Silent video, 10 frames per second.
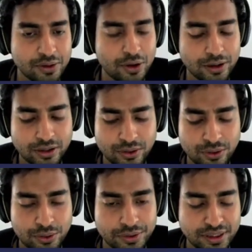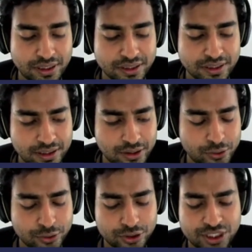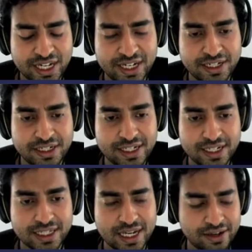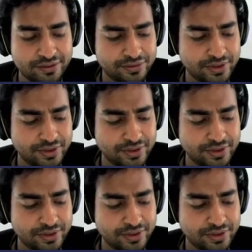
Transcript: although the host chain does have